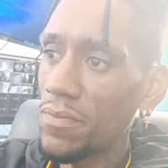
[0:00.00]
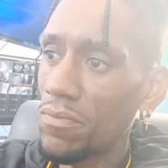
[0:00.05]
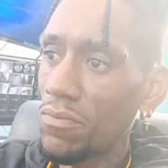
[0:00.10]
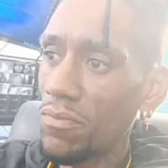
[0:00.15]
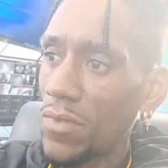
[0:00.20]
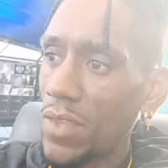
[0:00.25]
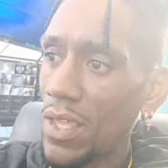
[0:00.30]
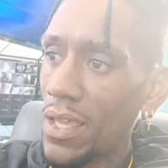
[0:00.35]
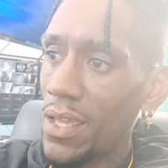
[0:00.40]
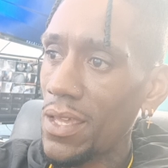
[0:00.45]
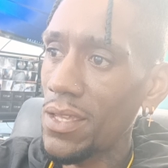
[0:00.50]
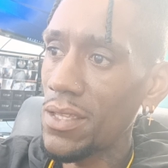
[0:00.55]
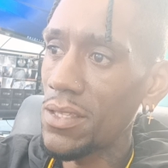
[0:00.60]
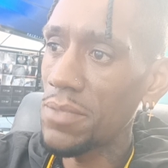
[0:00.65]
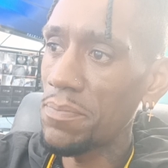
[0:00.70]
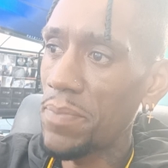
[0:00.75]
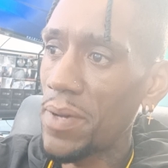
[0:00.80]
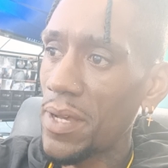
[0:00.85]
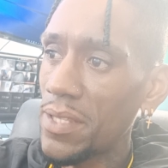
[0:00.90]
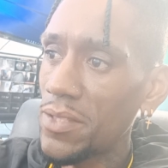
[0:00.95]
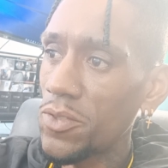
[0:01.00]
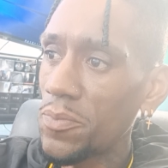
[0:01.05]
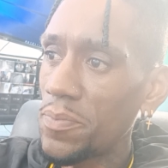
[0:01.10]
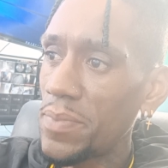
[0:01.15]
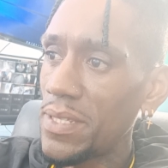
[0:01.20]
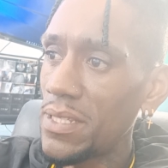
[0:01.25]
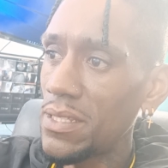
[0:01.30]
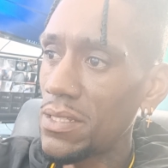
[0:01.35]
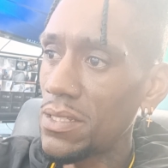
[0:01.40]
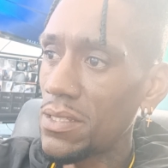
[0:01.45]
okay, puzzle
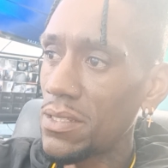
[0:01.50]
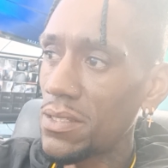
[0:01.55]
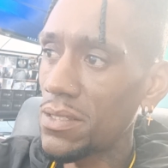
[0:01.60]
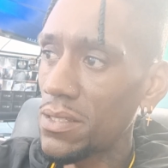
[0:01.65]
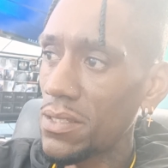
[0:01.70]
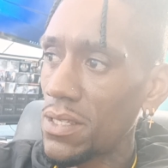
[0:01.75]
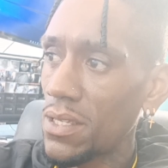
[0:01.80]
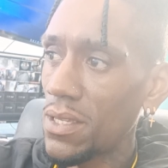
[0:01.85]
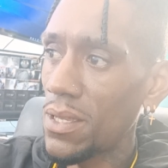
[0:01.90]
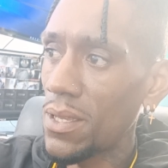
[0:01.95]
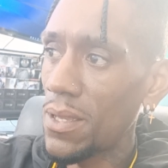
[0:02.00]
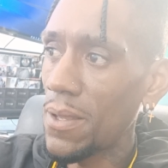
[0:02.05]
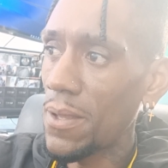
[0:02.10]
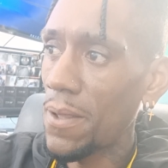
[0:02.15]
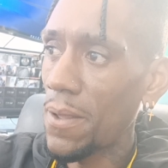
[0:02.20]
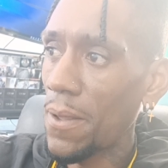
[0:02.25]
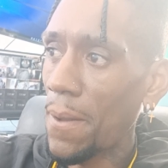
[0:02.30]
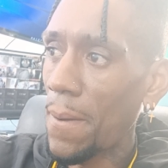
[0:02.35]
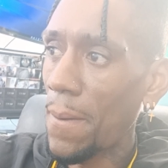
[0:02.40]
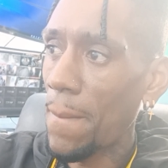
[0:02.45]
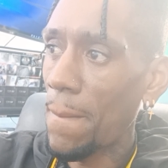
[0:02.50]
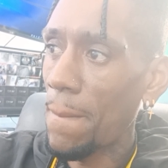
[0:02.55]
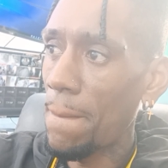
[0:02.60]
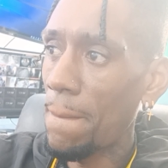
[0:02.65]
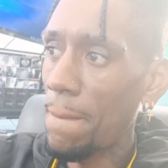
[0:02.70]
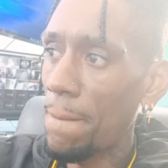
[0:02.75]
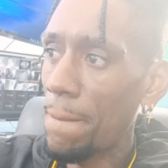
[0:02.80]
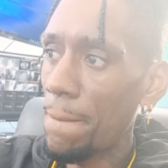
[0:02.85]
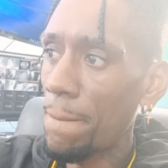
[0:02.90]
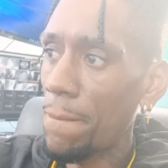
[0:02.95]
pieces,
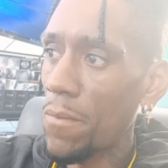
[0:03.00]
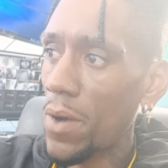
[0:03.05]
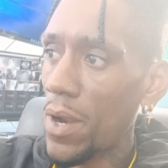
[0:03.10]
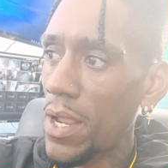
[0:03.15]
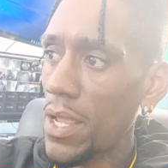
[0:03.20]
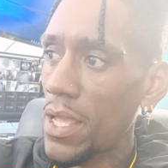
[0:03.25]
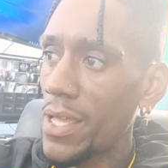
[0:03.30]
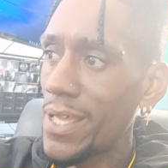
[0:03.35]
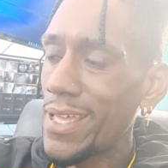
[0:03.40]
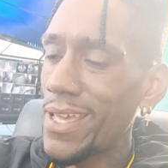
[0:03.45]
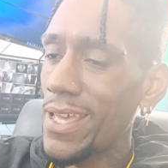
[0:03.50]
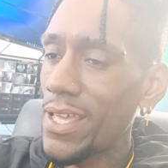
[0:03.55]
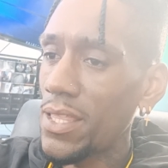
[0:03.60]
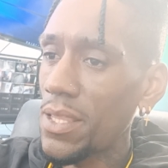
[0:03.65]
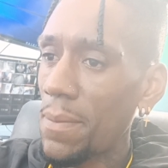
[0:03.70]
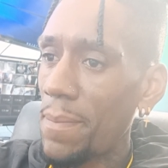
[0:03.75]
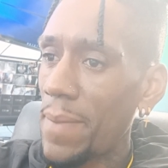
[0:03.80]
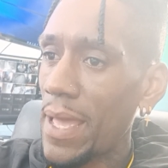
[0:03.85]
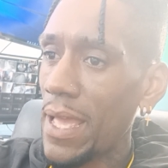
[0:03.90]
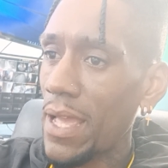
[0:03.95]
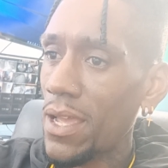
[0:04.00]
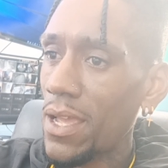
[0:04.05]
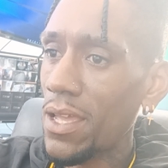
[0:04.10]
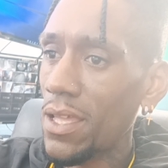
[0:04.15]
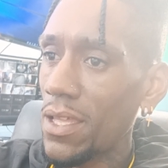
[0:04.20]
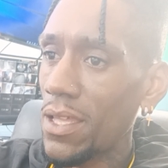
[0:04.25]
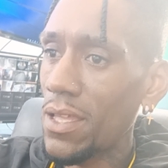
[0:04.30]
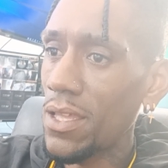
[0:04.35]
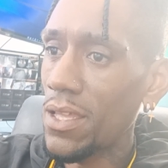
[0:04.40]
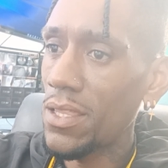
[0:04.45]
right? In the back,
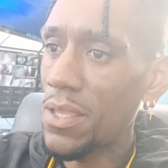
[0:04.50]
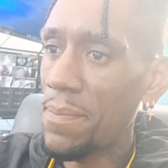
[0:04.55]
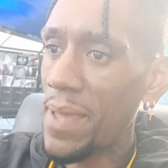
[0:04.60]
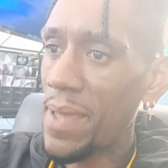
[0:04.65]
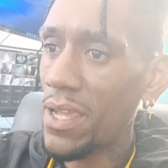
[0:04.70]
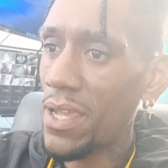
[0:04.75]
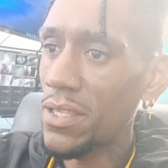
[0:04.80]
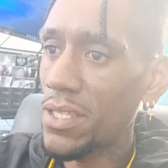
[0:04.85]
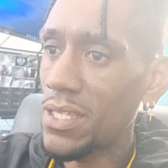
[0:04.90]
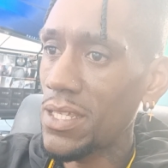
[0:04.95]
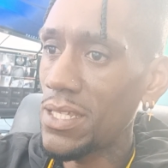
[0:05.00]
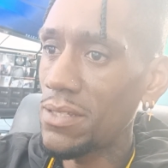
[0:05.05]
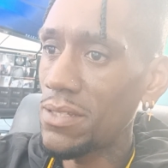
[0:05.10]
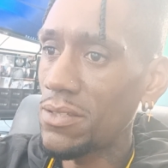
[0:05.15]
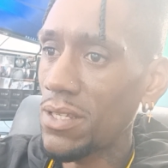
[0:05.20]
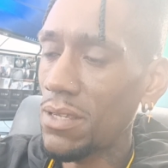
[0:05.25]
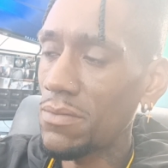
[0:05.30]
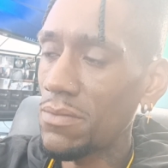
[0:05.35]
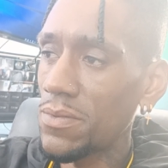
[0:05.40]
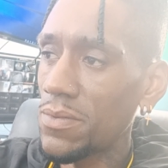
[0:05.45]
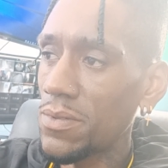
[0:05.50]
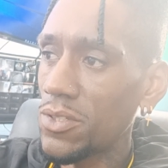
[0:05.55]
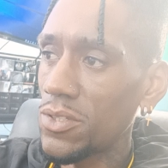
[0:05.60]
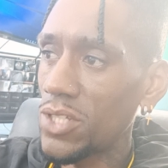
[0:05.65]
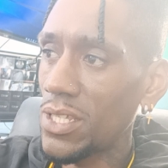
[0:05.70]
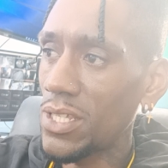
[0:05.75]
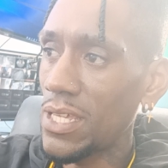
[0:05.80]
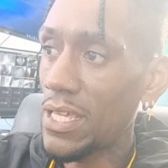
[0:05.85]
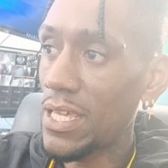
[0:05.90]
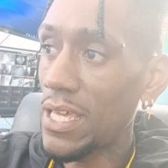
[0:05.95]
in the back of the King James
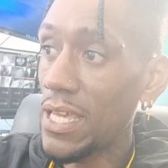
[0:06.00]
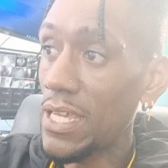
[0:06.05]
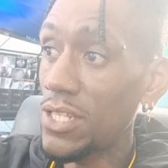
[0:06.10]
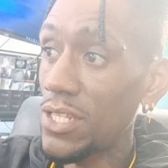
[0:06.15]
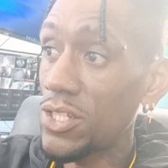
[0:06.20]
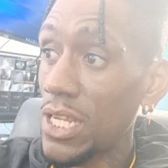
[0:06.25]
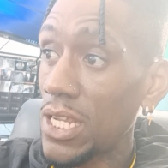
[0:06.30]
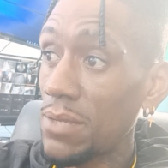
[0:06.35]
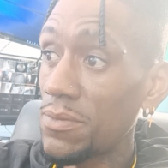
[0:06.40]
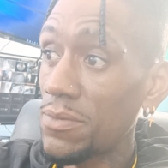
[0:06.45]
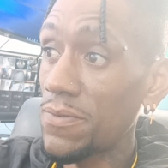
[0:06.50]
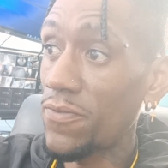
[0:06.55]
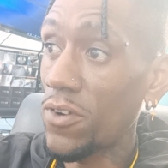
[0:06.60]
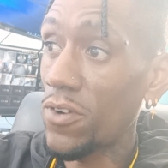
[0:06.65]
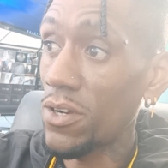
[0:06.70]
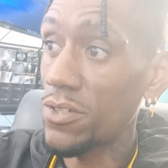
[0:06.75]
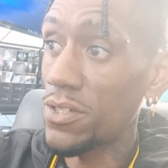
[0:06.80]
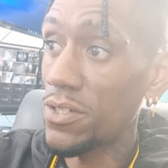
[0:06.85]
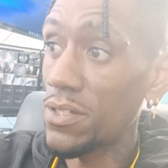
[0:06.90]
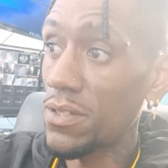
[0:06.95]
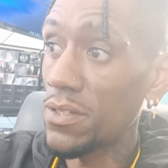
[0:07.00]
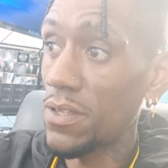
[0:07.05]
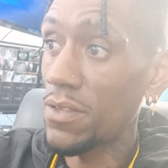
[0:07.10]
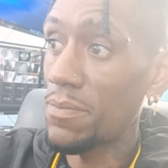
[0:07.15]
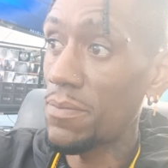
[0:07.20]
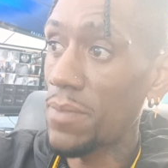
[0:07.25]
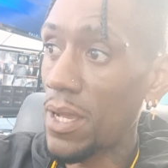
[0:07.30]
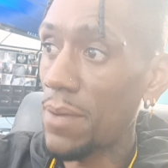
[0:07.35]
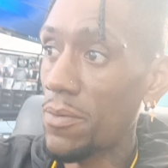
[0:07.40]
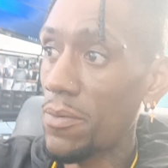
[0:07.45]
King James version of the
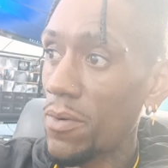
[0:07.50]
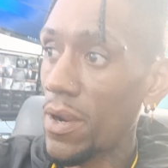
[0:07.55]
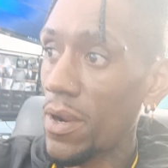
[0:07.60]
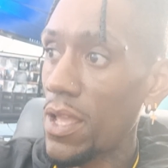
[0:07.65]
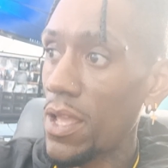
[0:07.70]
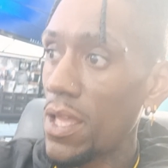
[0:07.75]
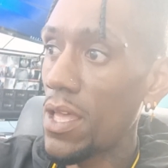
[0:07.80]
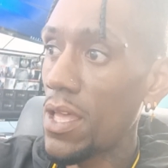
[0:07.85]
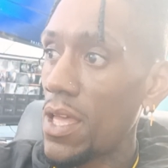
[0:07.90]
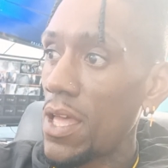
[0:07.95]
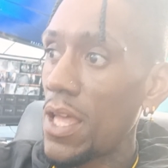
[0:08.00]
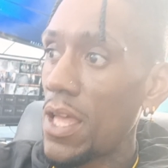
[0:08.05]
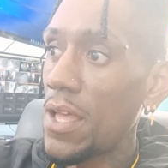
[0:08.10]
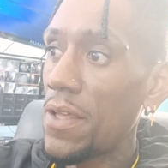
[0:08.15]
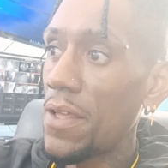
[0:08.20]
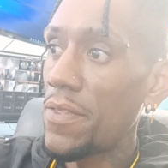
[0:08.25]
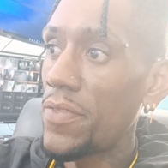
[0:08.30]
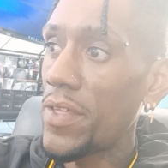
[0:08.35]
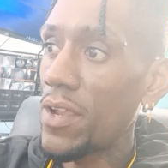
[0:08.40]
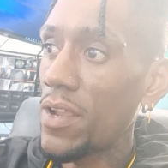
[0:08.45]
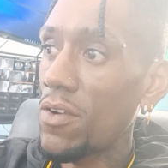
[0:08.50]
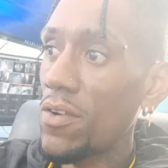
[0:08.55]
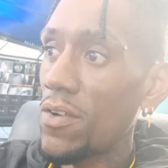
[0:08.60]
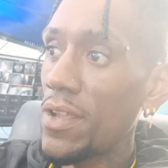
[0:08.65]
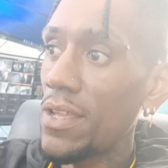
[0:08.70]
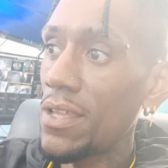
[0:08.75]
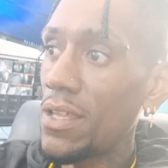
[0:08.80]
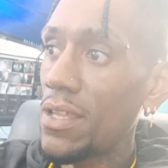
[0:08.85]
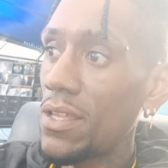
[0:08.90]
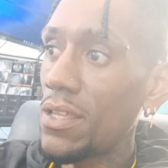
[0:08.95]
Bible, right, there
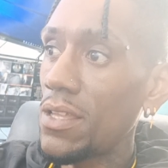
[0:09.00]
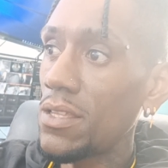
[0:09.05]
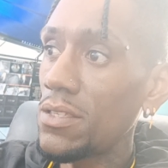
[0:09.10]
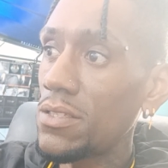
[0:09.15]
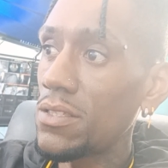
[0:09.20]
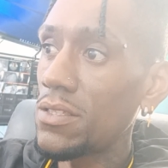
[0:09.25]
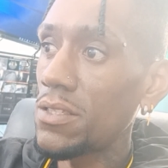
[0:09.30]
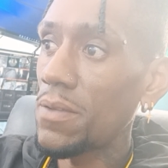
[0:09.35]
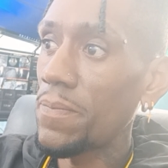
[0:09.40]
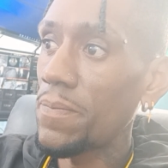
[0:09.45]
is